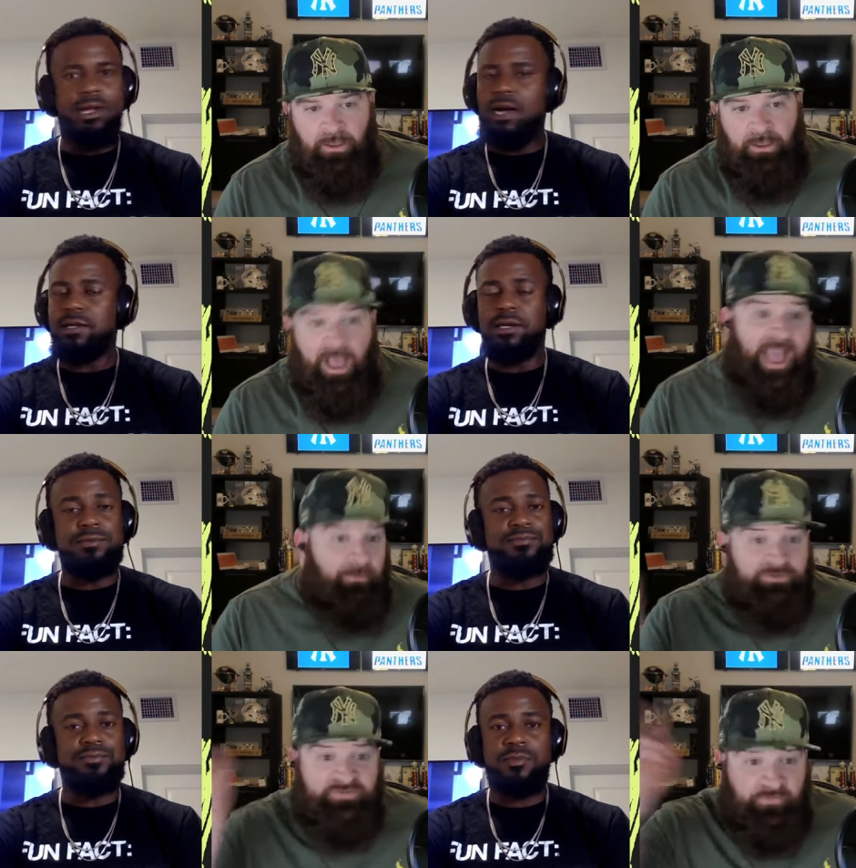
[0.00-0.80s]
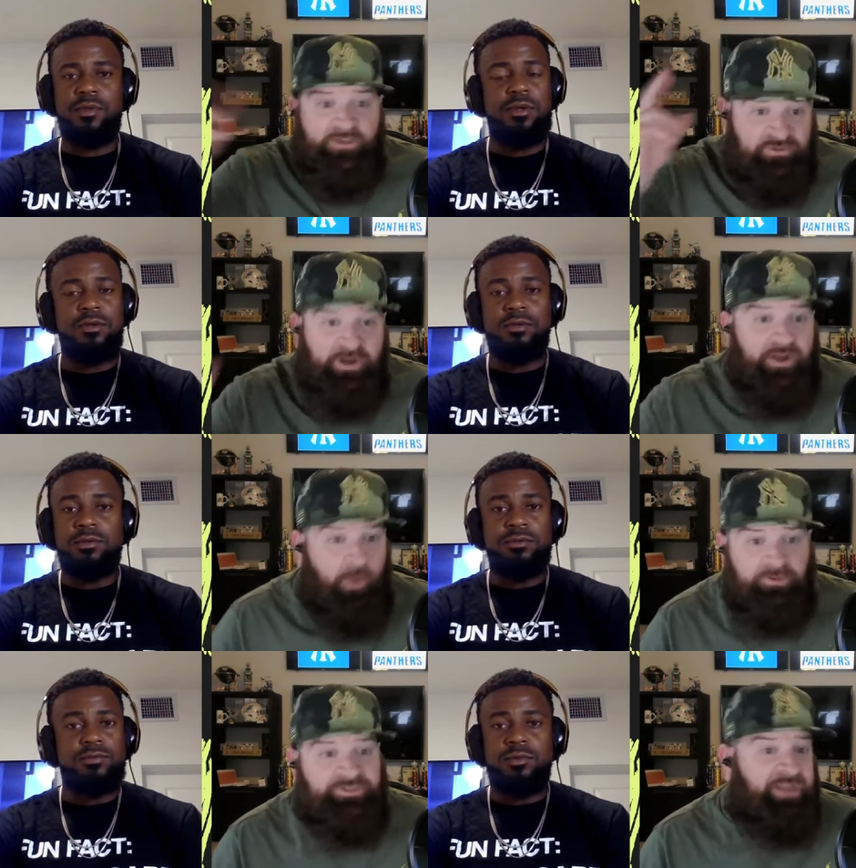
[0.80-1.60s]
Speaker 1: I was
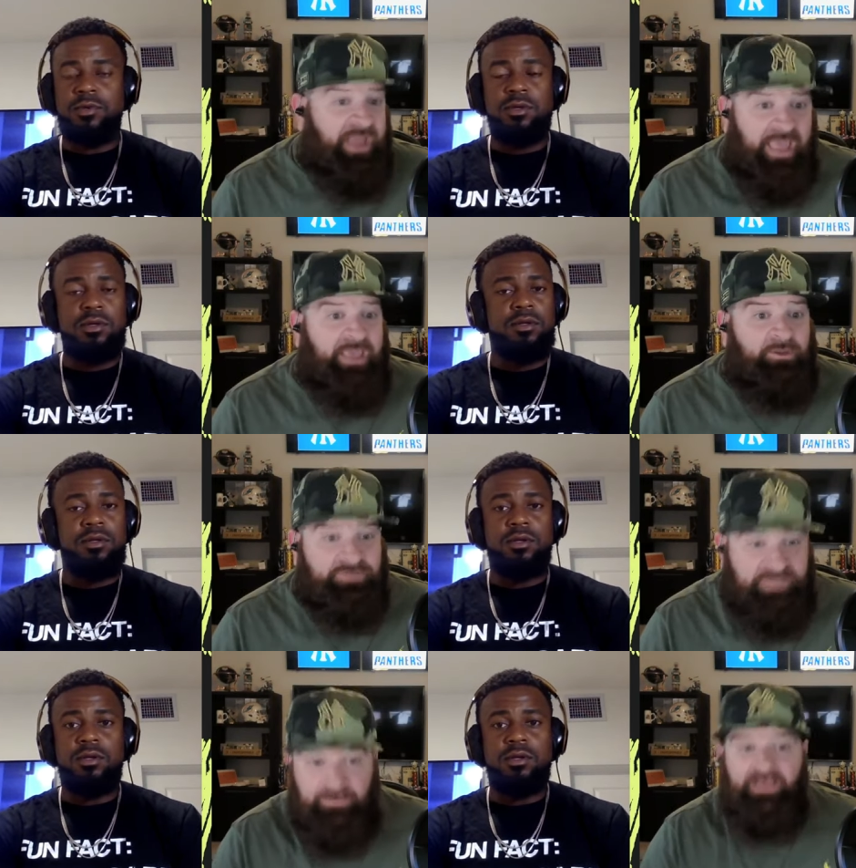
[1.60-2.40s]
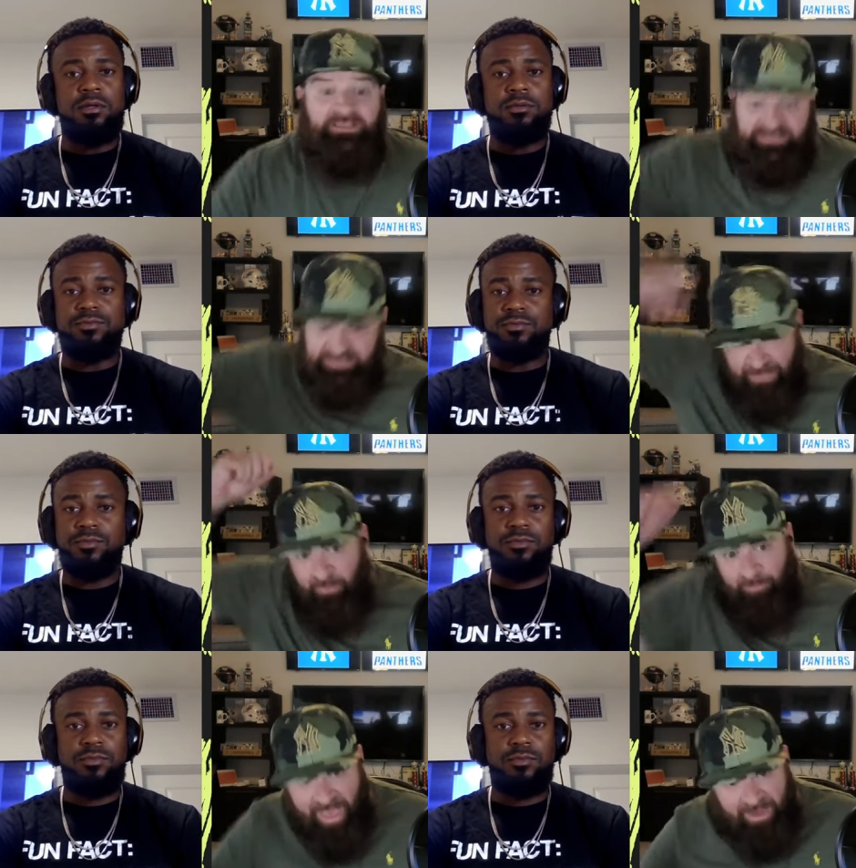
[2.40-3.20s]
frustrated coaching an AAU team,
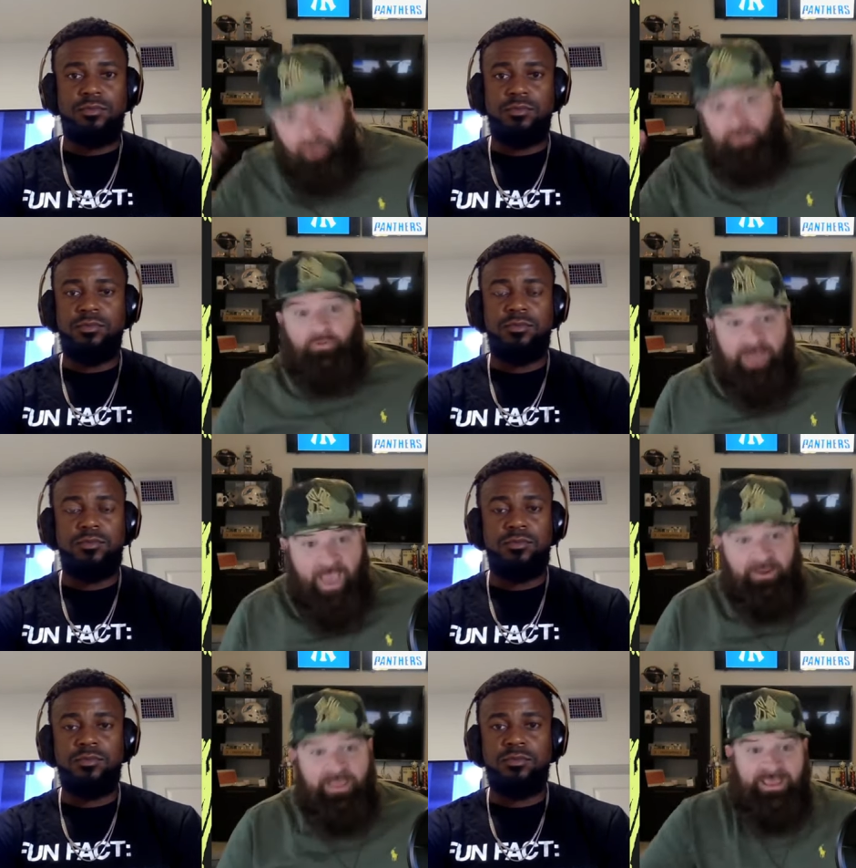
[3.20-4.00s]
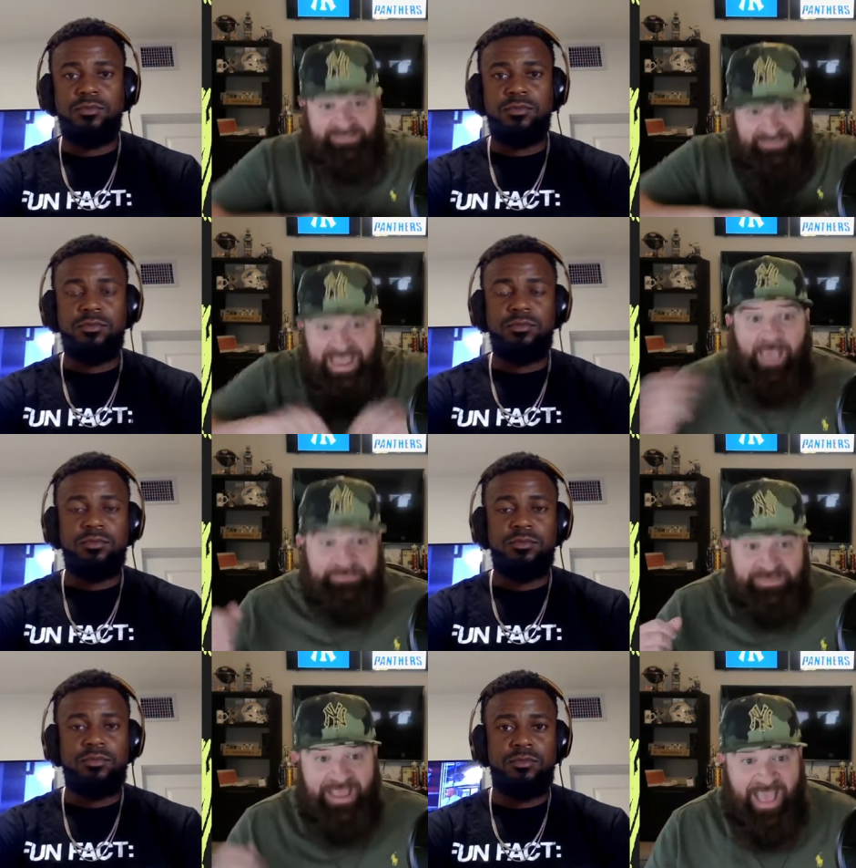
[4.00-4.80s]
slam a pedal on the ground, it snaps in